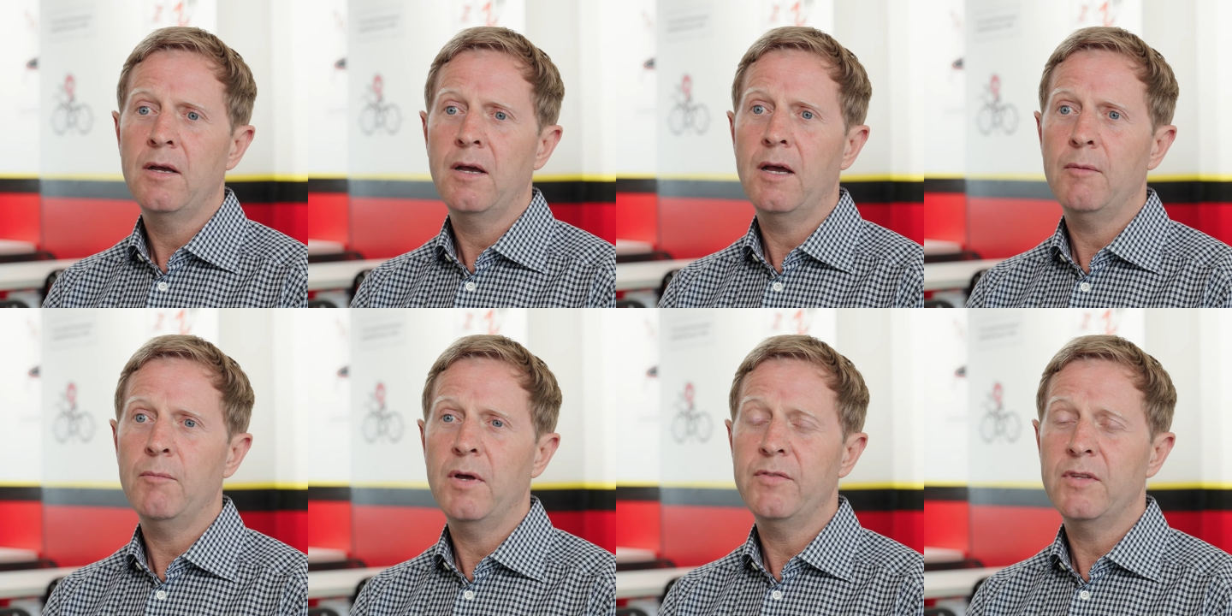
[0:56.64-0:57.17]

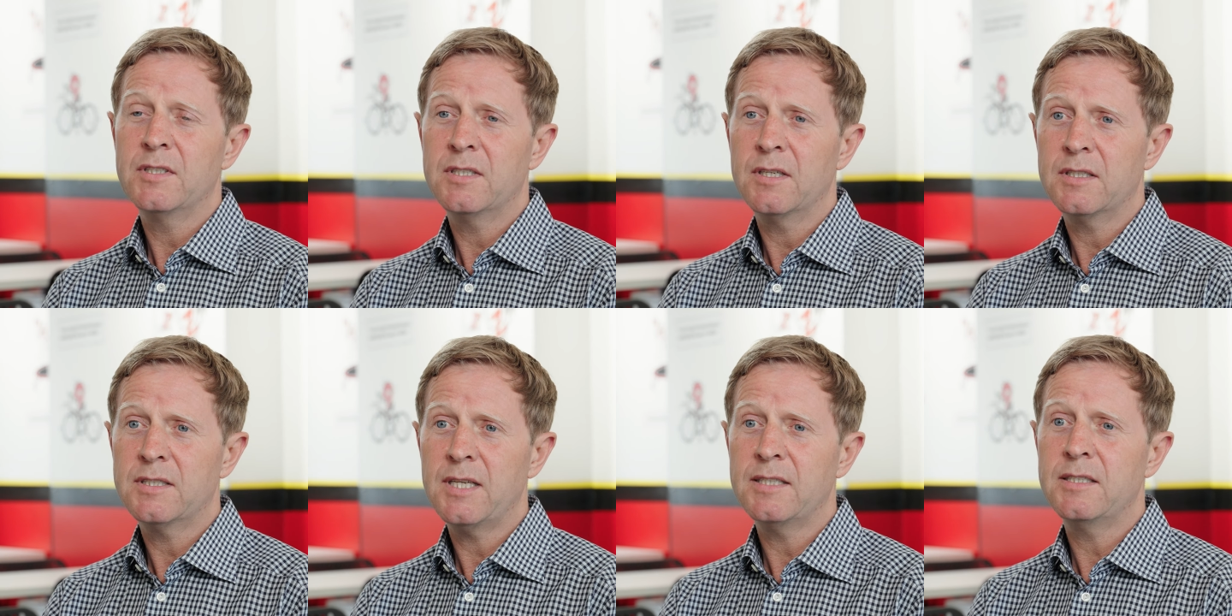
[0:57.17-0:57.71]
And the
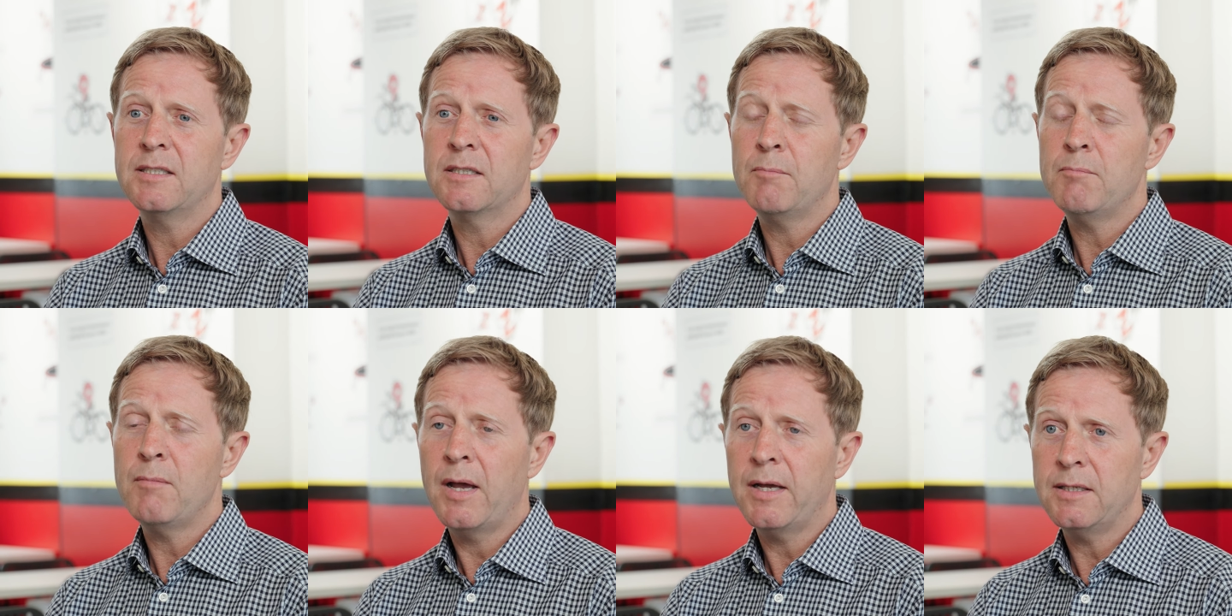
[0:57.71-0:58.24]
success is
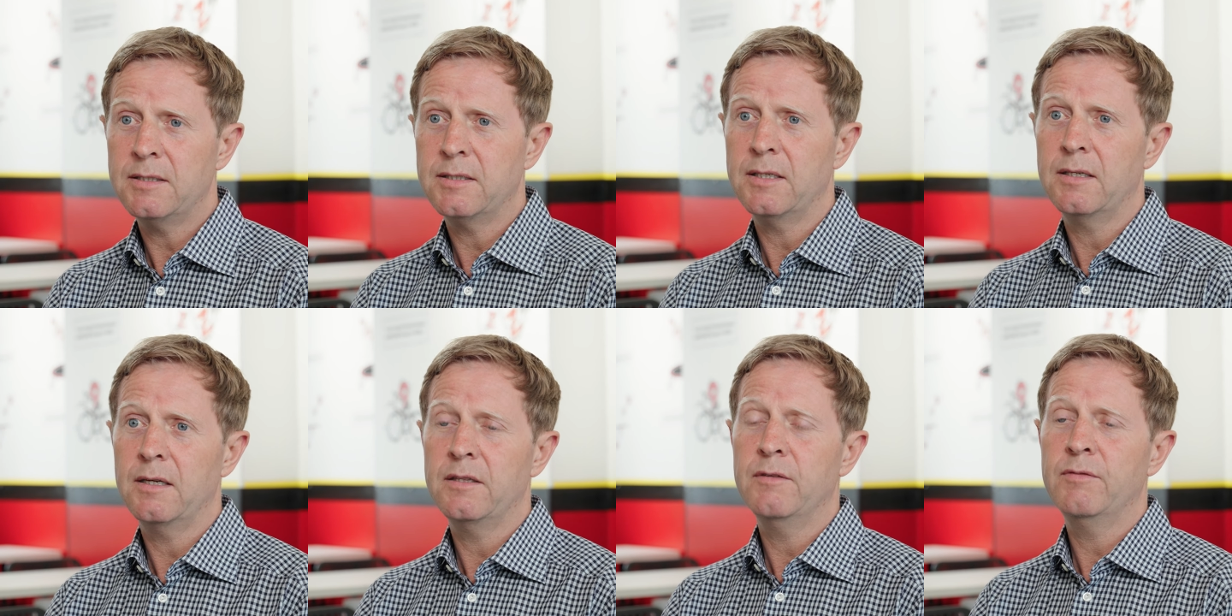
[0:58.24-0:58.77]

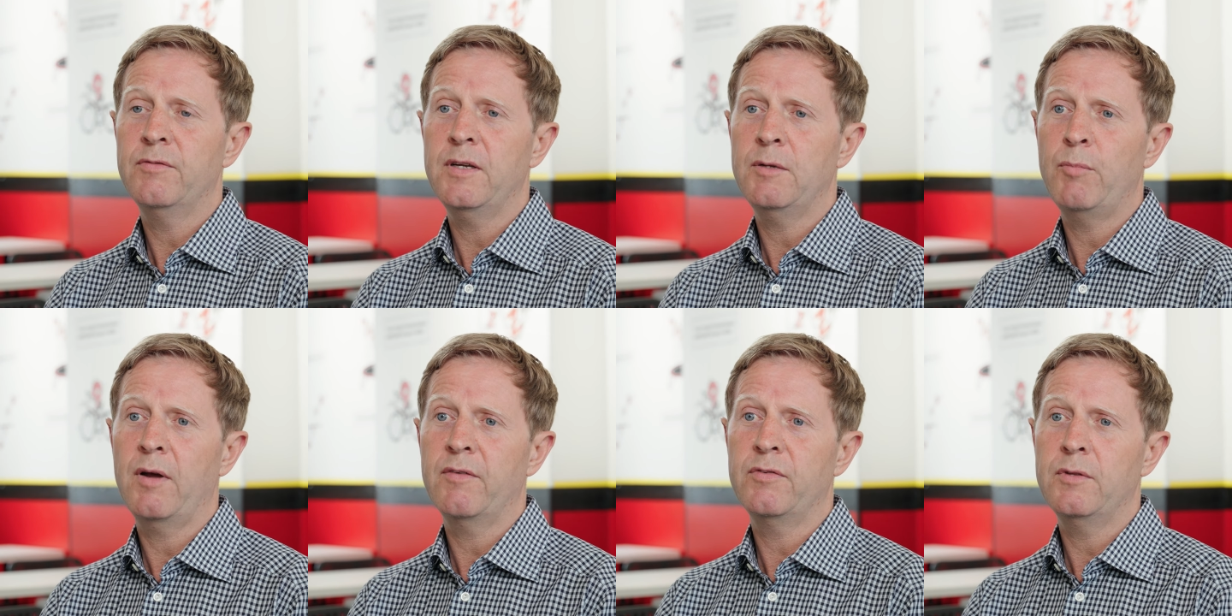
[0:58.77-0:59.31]
amazing, and the
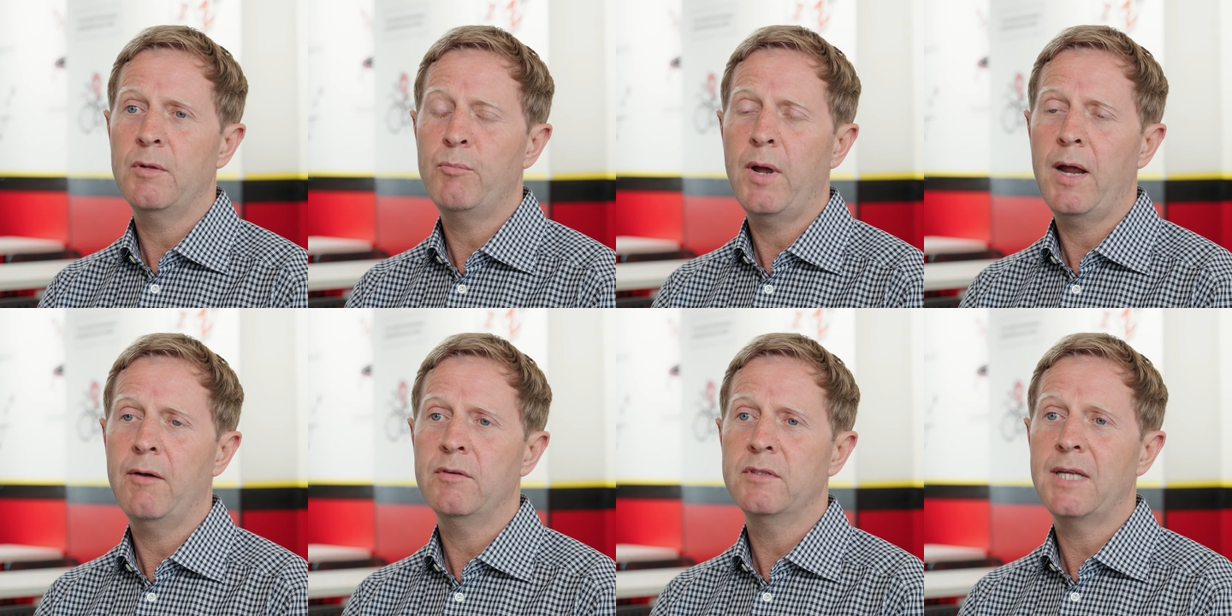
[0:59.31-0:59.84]
feedback from the
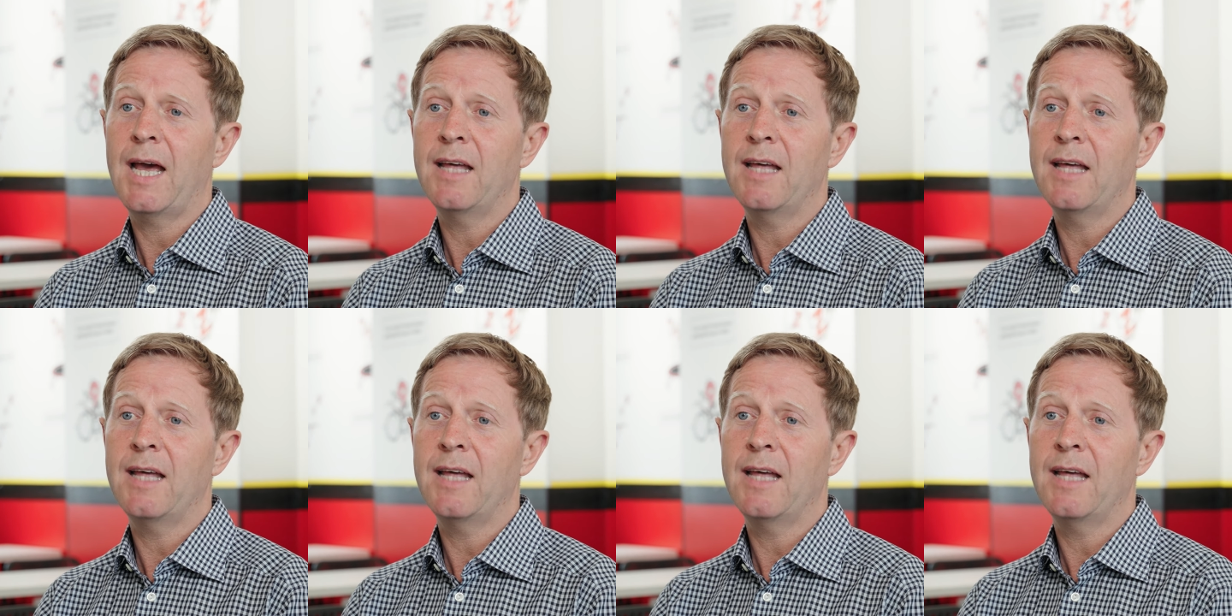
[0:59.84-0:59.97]
parents